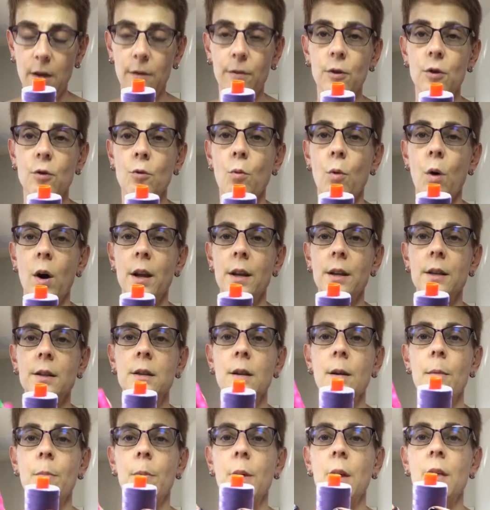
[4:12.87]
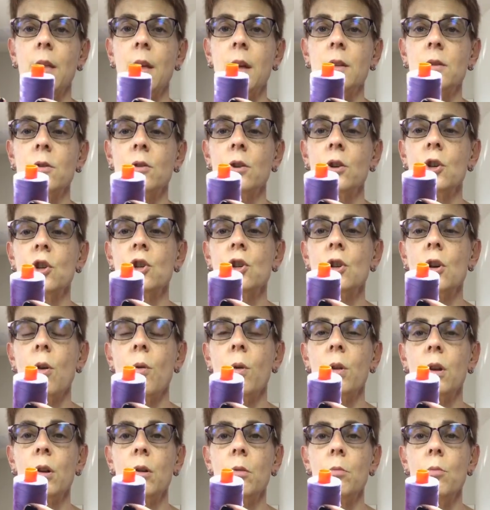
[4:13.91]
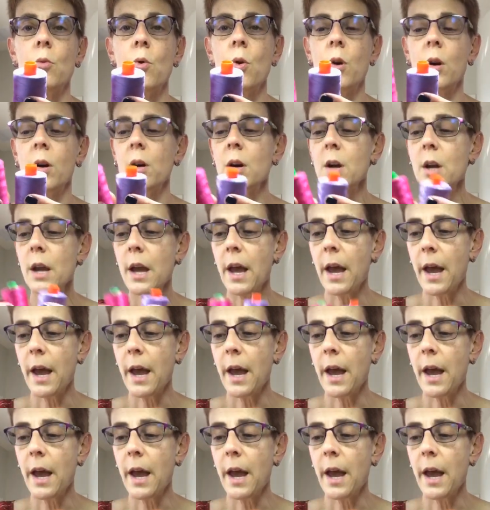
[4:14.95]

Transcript: If you want something that's going to show a little more,